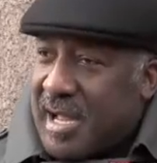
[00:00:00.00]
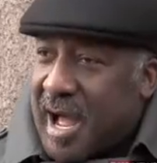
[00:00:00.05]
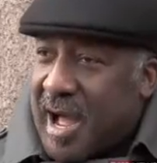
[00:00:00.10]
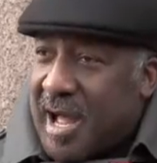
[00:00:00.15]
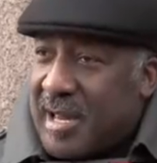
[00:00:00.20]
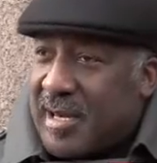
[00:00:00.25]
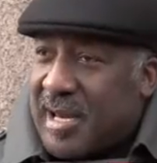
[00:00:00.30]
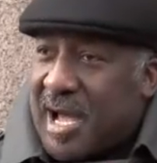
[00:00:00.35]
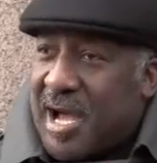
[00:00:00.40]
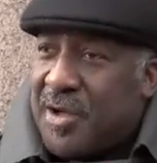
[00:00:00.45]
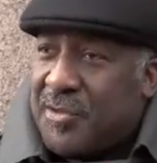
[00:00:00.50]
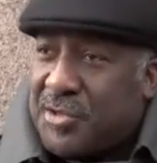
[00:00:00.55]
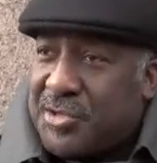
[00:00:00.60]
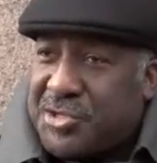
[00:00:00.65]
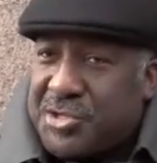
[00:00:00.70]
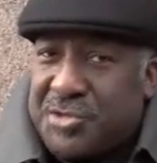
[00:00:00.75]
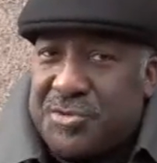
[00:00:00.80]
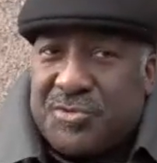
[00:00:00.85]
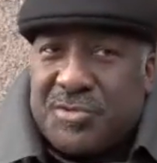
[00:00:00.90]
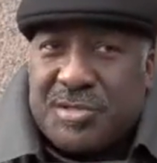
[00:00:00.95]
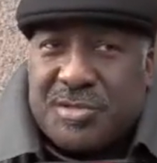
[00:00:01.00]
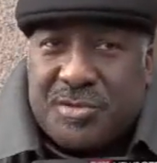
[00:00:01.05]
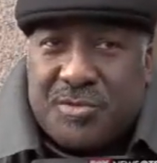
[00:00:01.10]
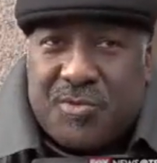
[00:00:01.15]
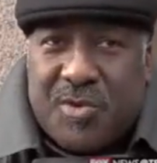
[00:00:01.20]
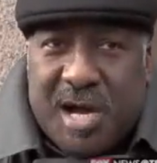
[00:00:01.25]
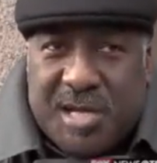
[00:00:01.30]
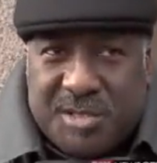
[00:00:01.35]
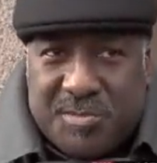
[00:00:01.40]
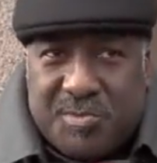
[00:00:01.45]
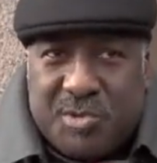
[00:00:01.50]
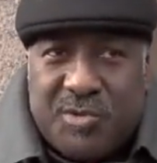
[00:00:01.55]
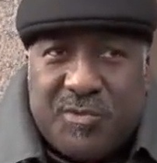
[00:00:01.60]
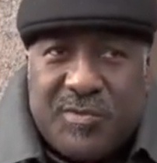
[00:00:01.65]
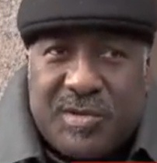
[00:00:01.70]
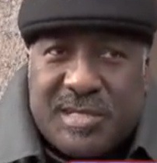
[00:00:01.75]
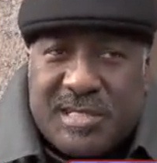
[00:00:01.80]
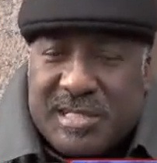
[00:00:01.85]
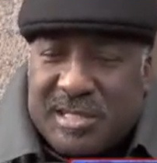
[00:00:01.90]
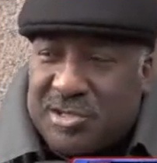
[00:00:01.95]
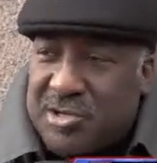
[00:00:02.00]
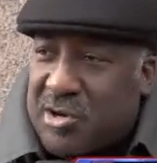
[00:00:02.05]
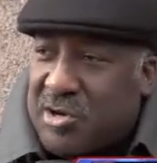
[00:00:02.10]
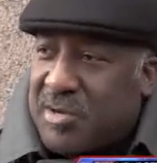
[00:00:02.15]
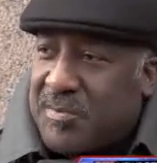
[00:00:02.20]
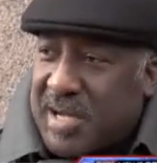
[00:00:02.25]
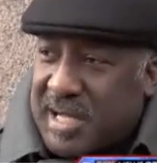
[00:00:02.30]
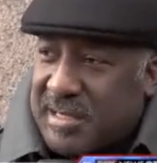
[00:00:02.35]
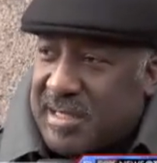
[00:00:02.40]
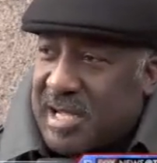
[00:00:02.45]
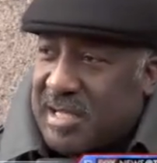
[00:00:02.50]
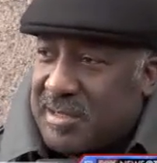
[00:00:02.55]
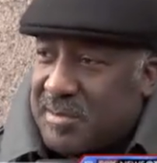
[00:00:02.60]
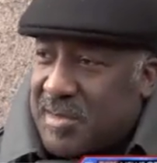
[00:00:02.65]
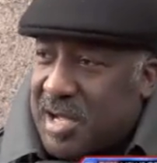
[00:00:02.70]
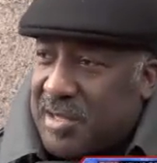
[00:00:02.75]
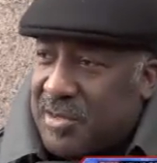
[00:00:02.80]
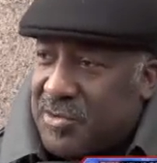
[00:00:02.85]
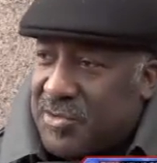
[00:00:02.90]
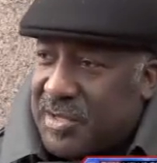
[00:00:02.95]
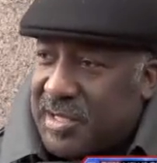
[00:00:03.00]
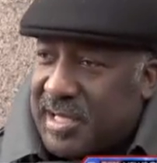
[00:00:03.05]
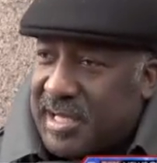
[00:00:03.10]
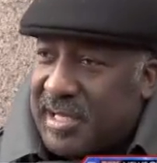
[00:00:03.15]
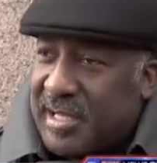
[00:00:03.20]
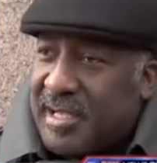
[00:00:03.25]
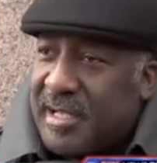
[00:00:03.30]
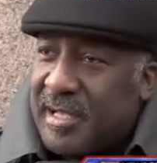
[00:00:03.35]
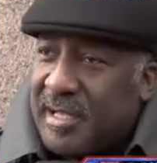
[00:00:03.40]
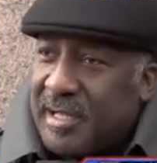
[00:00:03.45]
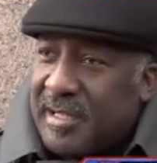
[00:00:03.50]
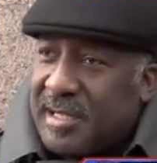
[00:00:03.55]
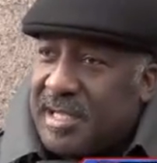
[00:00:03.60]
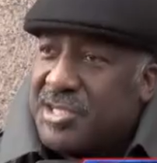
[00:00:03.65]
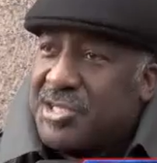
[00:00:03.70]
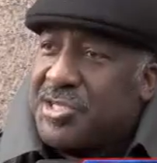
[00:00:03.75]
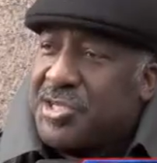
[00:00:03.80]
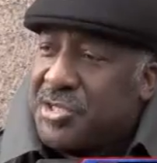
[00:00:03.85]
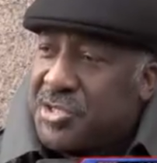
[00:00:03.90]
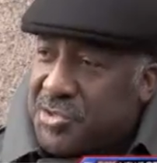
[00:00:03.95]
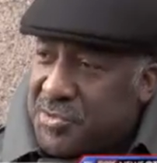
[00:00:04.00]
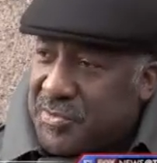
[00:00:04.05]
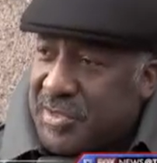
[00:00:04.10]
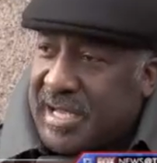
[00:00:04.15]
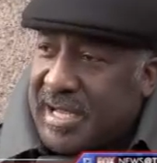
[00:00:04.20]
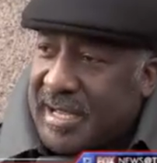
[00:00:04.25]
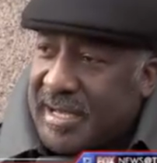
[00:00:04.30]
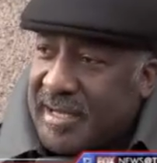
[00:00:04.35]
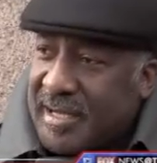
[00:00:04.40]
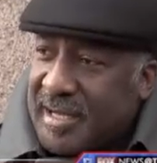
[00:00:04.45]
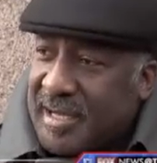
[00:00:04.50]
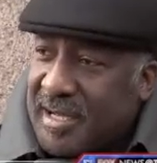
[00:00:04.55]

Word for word: allow the children to watch movies and talk about Dr. Martin Luther King. They should do that.